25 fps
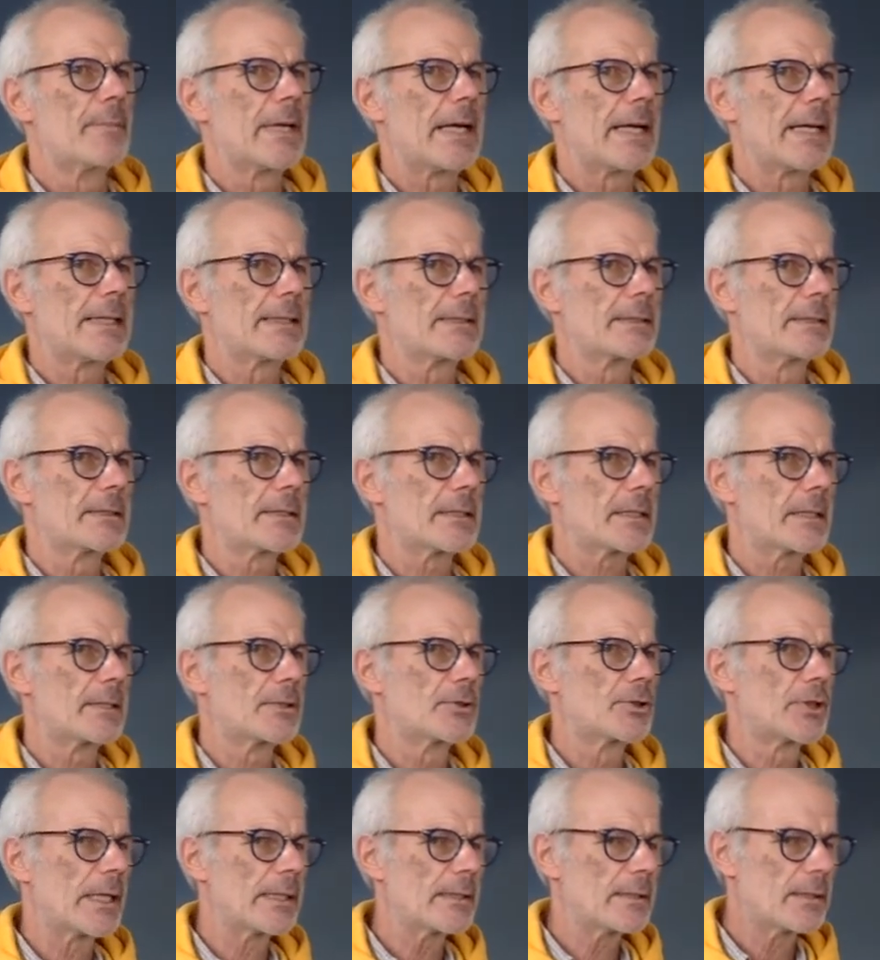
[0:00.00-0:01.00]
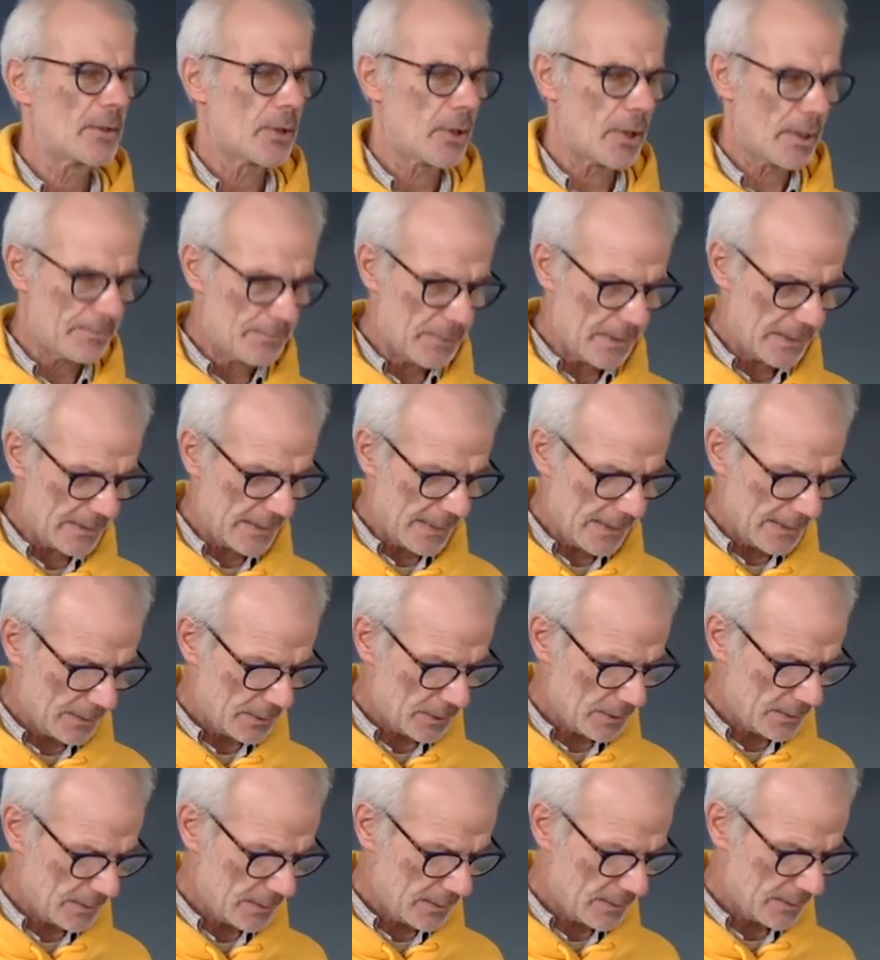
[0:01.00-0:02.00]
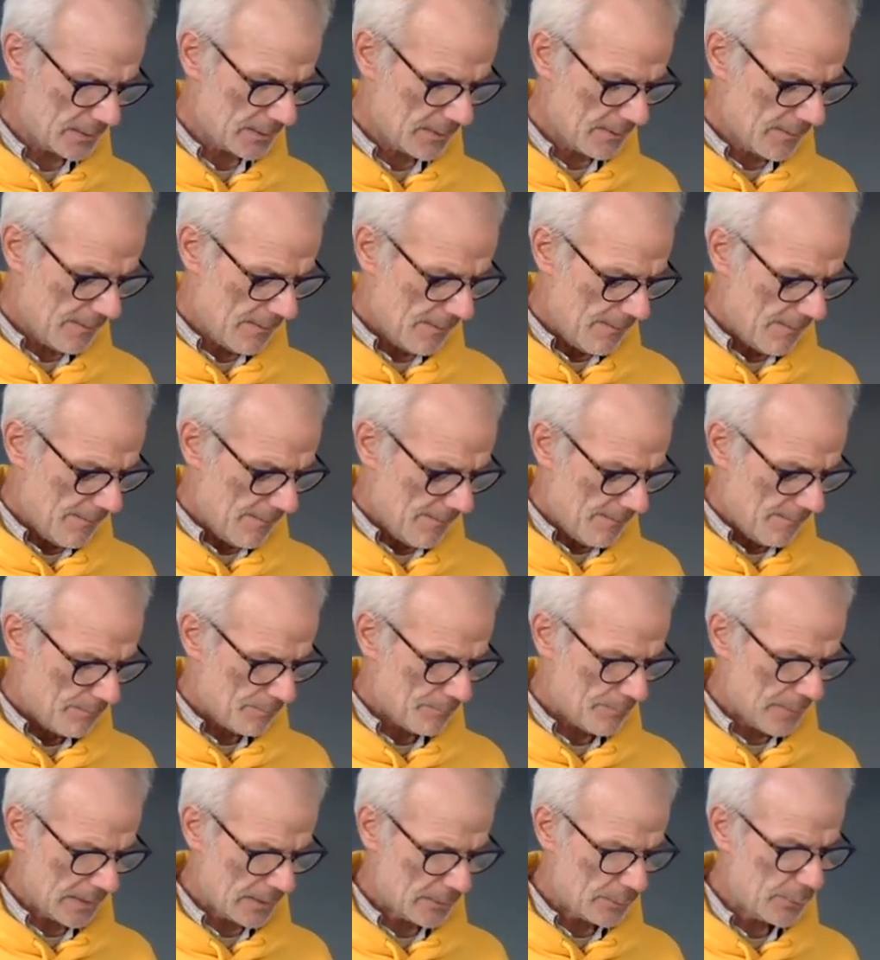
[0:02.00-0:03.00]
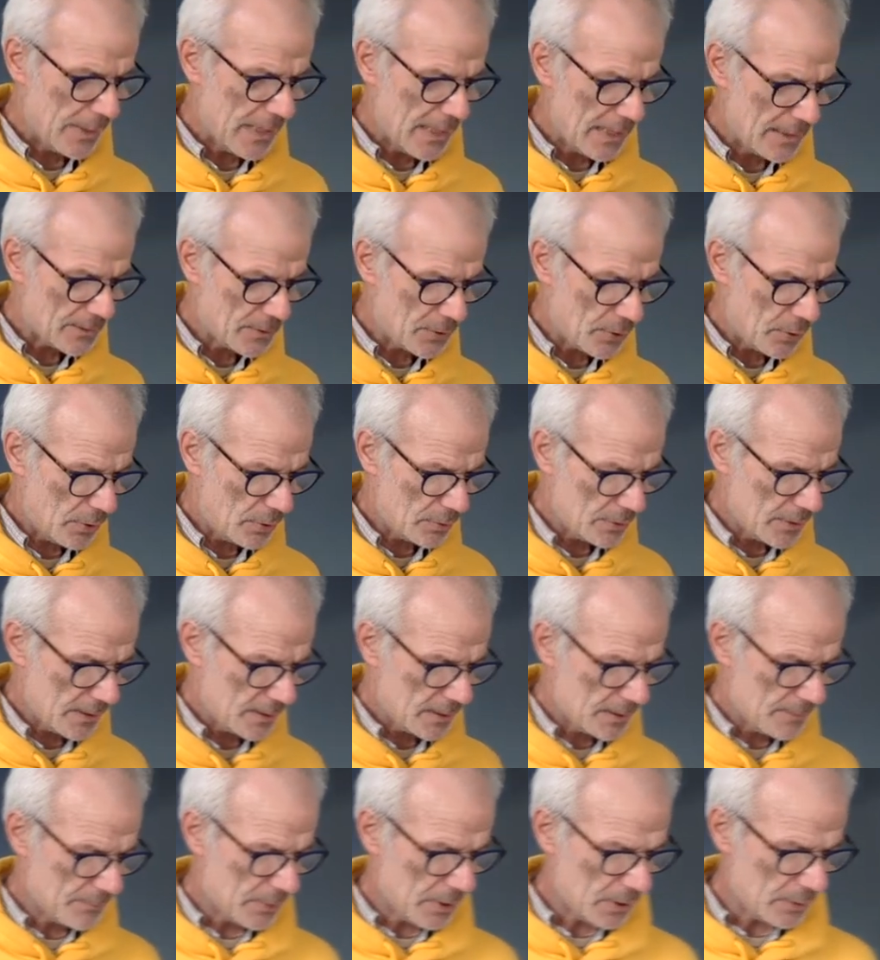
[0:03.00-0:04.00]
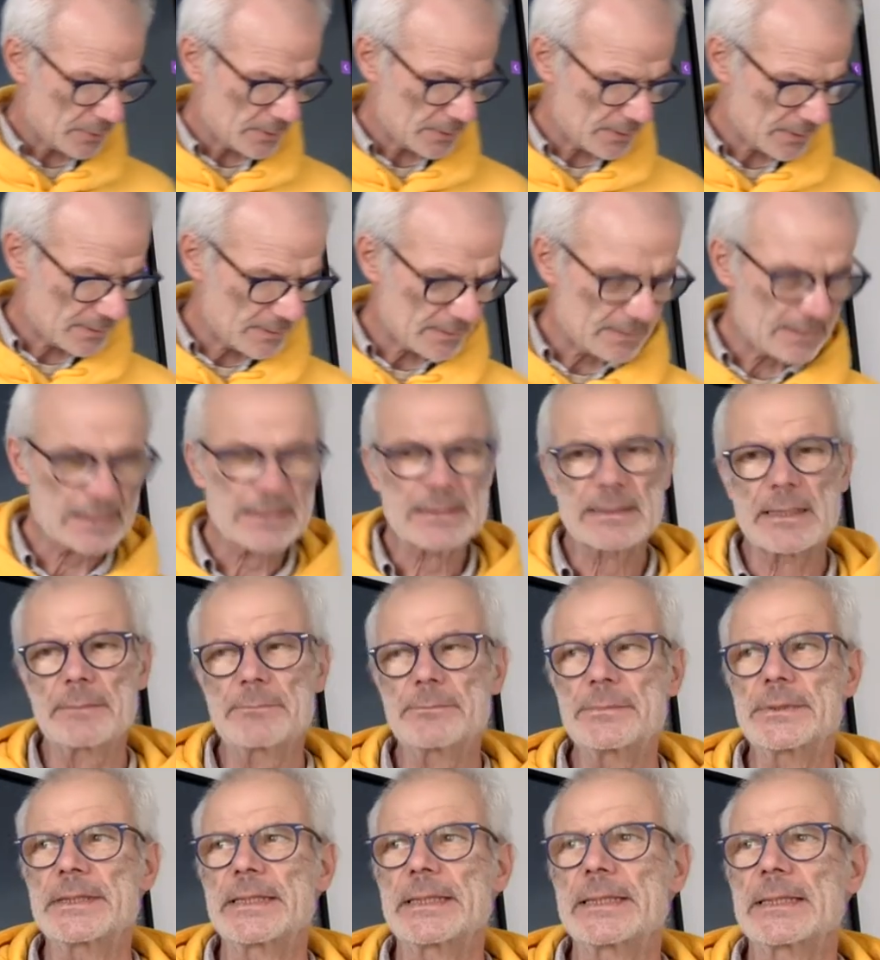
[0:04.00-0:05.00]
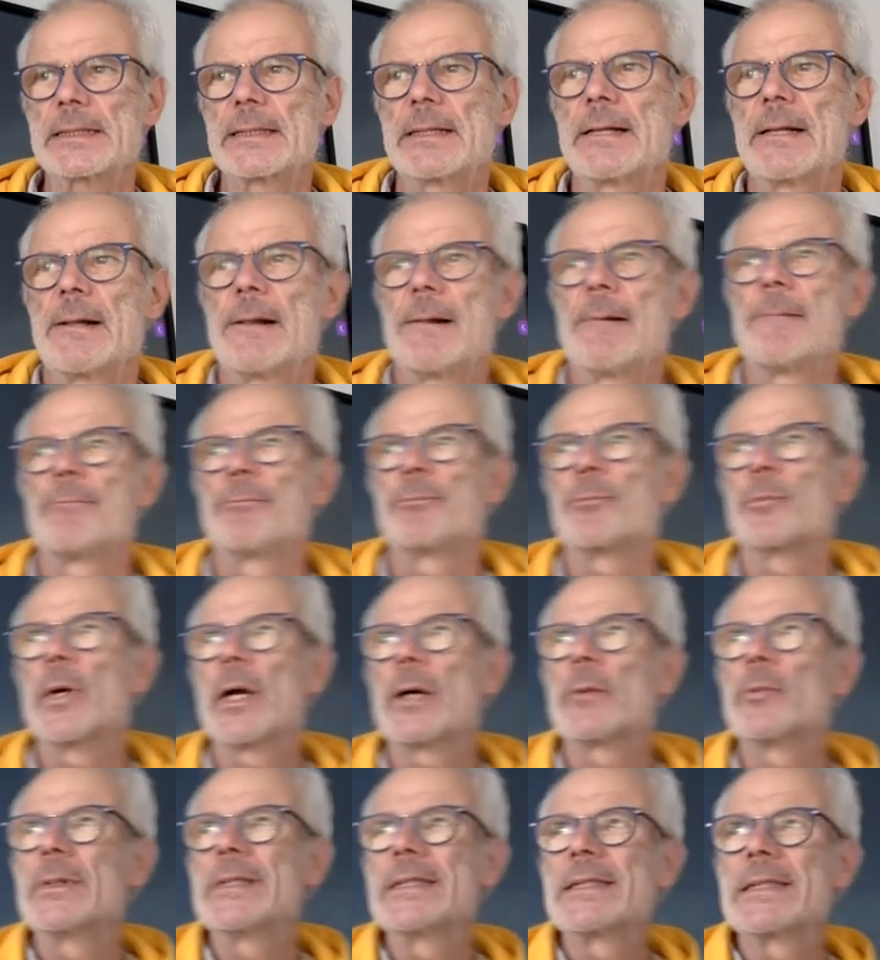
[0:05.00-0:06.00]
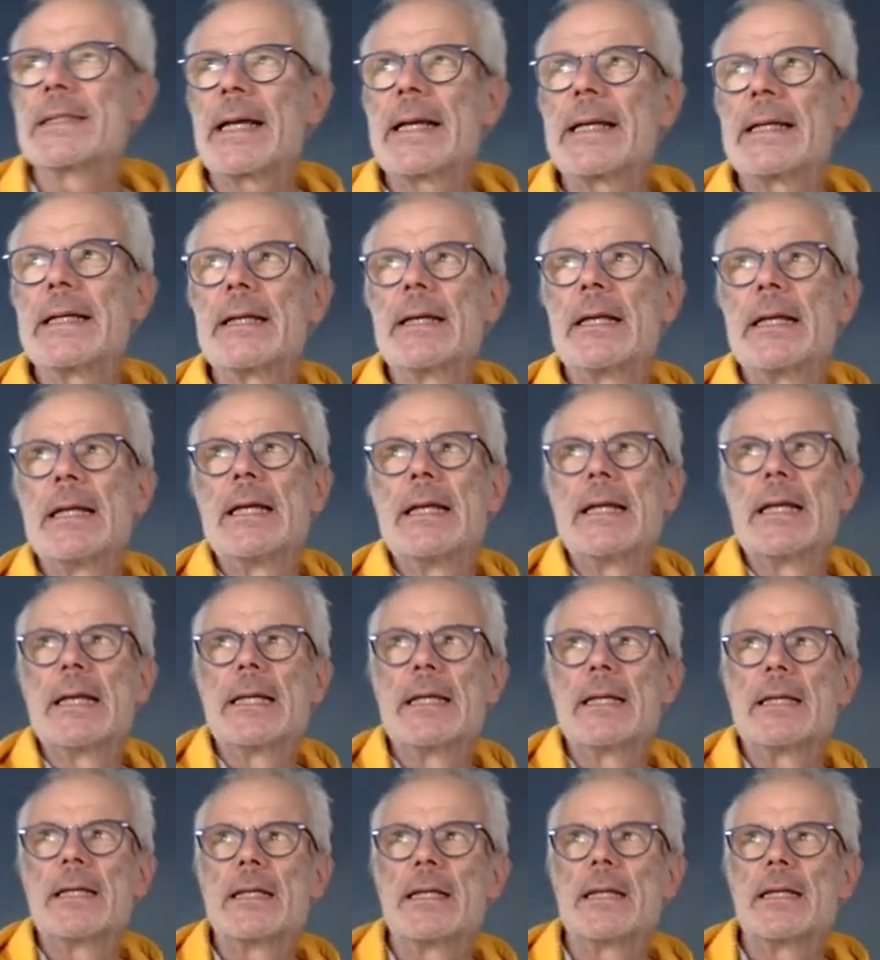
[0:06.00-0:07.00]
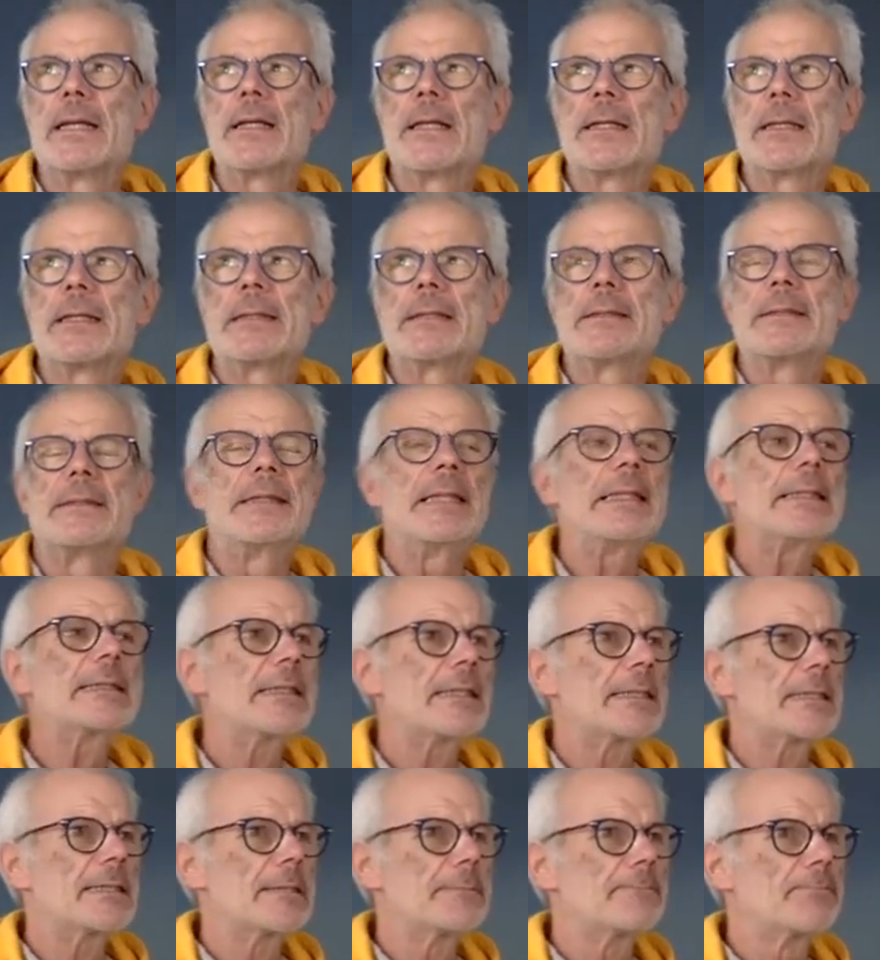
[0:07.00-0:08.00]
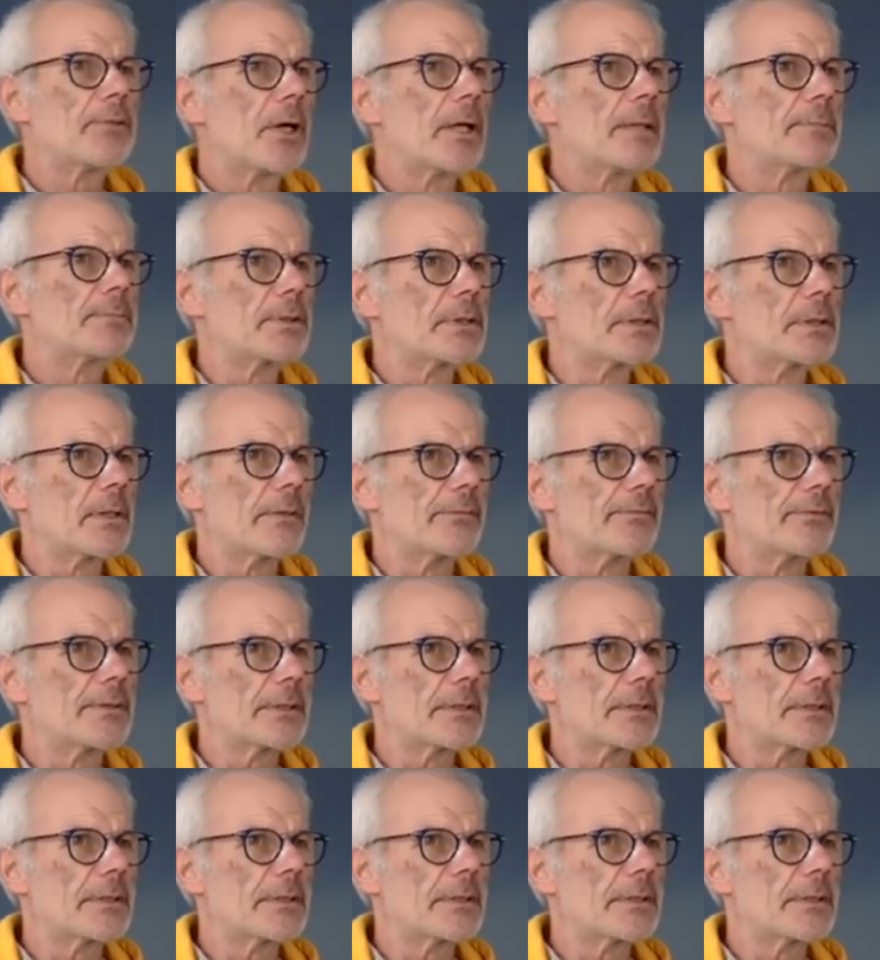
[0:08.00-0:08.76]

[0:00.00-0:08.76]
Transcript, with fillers: and general obligations, but we are talking about something where we say, this is the purpose of